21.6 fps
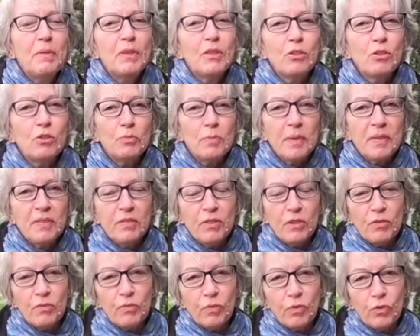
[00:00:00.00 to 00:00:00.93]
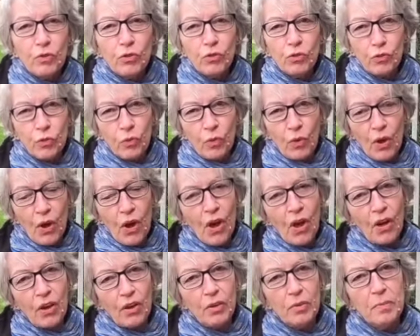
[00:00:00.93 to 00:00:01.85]
Bradshaw Smith doing forest school at
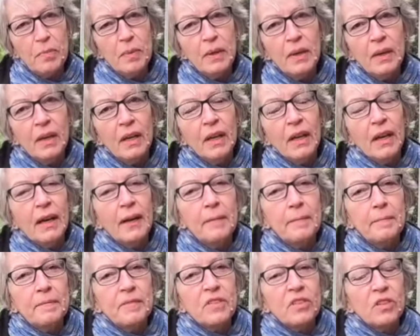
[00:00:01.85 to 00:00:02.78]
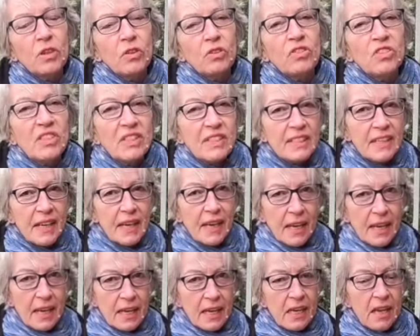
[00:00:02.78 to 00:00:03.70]
home. Um, so
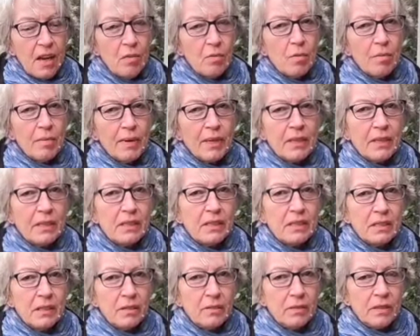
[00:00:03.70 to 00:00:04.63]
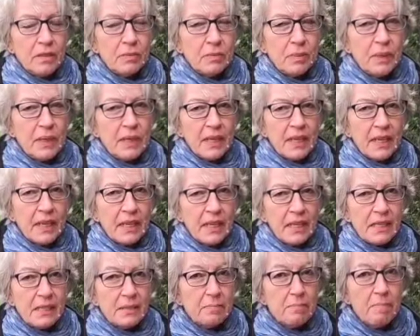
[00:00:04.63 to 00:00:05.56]
today, what we're going to do this week
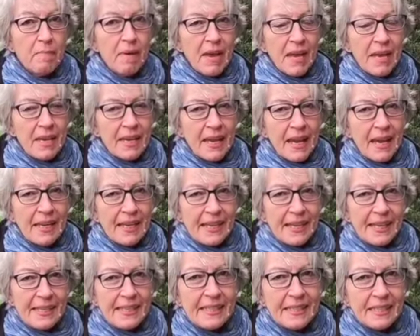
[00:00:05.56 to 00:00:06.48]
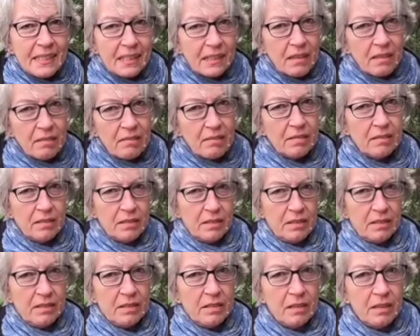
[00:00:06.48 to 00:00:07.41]
is make an Easter
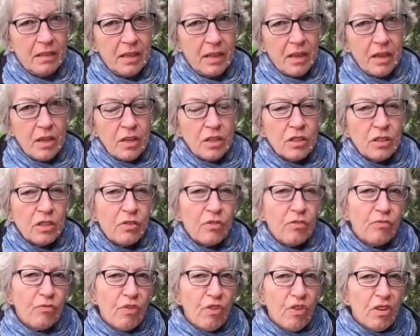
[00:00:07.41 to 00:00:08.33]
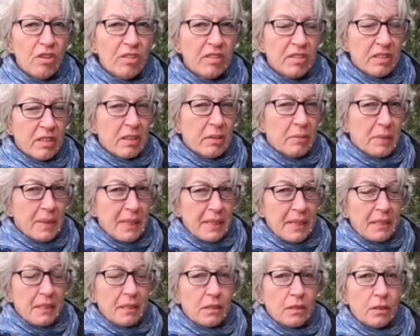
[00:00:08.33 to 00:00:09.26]
garden. So the first thing we
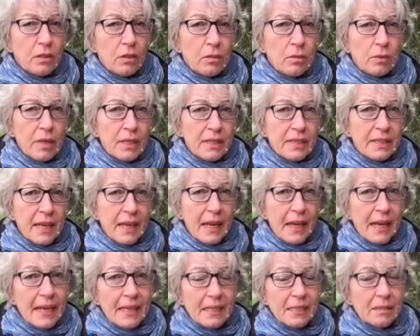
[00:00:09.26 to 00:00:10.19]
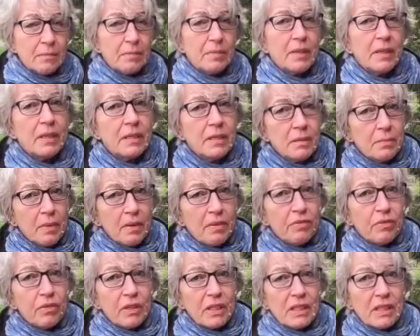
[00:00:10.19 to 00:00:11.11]
need to do is collect some things to
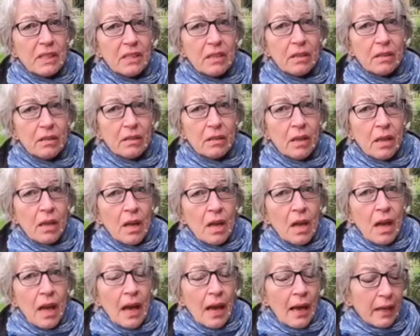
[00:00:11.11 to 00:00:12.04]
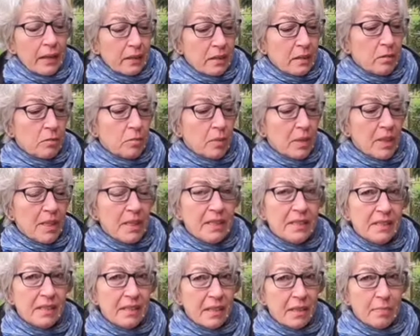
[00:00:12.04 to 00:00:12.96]
make for our Easter garden. And we need
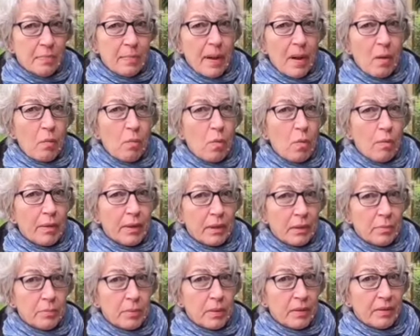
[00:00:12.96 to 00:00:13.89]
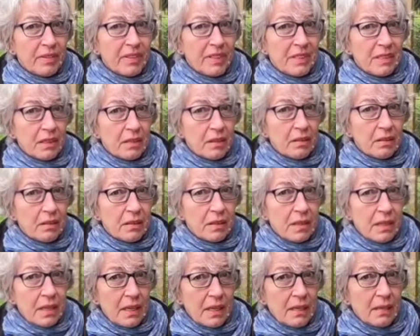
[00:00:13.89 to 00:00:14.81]
to think about what we're going to put our Easter
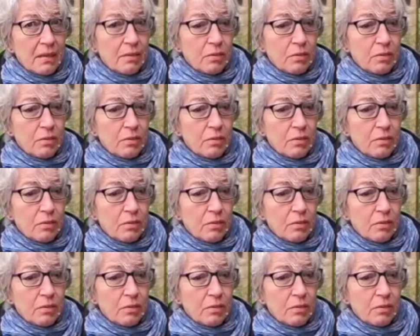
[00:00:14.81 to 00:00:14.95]
garden in.